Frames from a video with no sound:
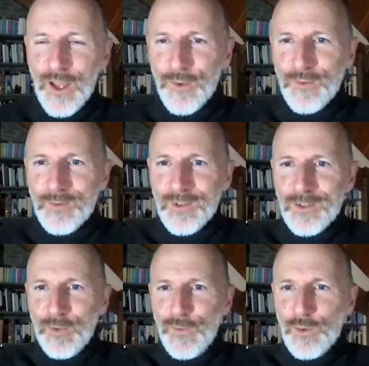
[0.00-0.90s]
But. No,
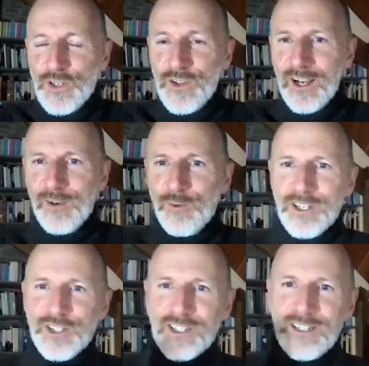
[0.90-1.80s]
before we do that, I want
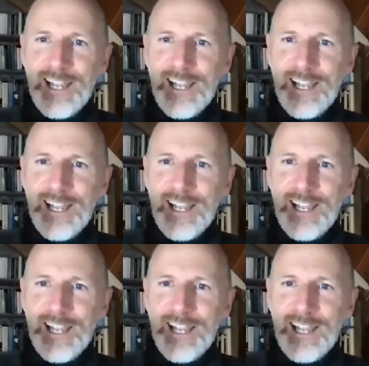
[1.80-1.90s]
to just